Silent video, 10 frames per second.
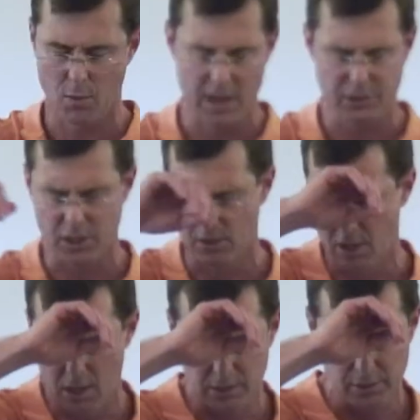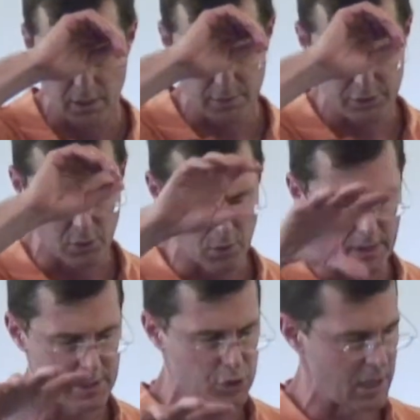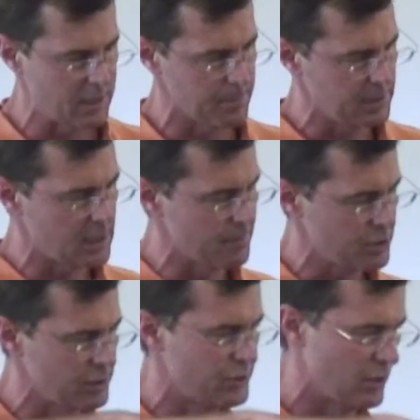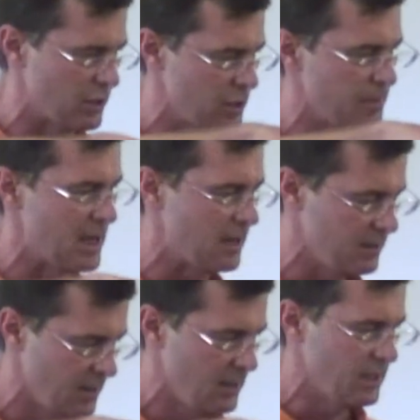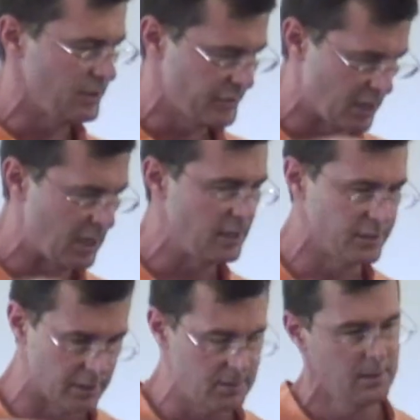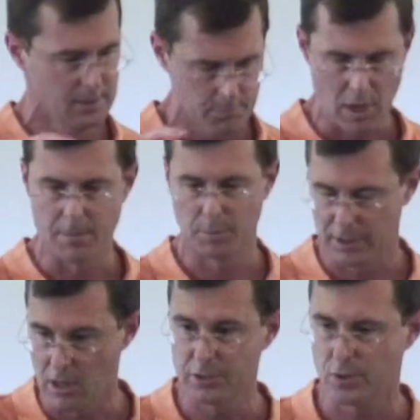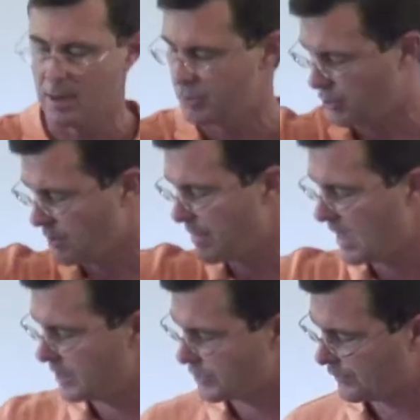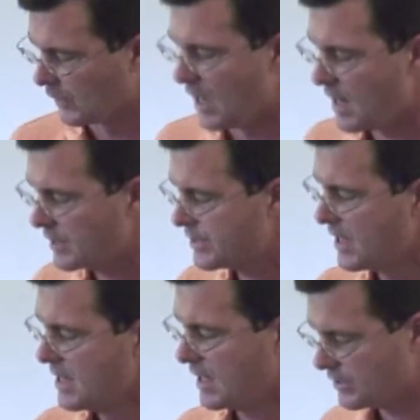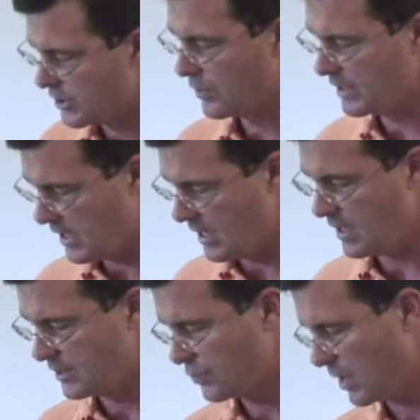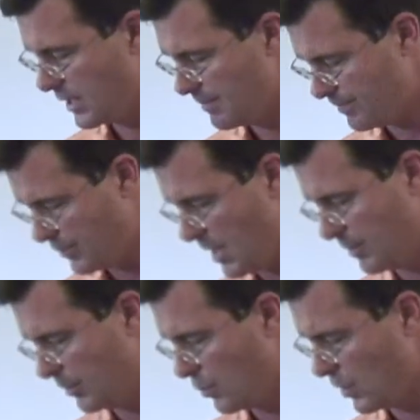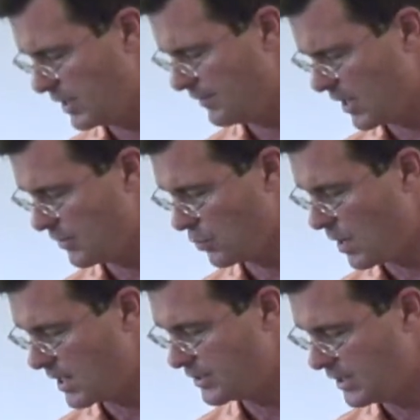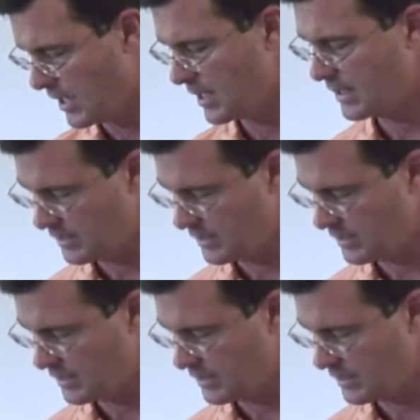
away so long, you know the story, that Jacob becomes concerned about his sons, and probably also, I'm sure, about his flocks. And so he does what he probably wouldn't have otherwise done.